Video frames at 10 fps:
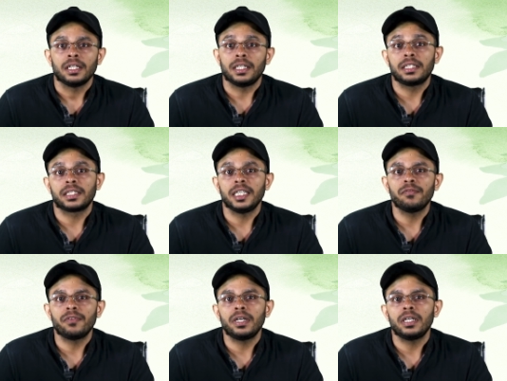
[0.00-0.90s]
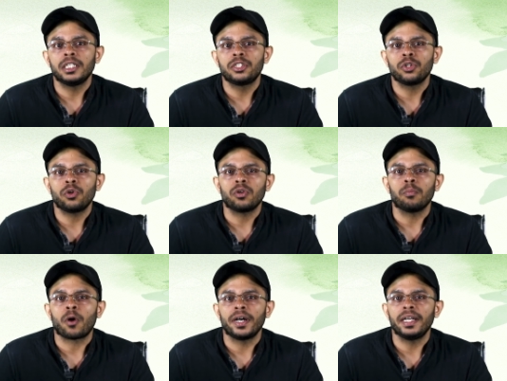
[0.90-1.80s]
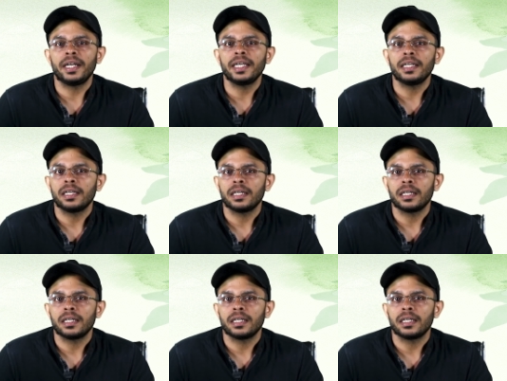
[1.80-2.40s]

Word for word: This scheme will ensure monitoring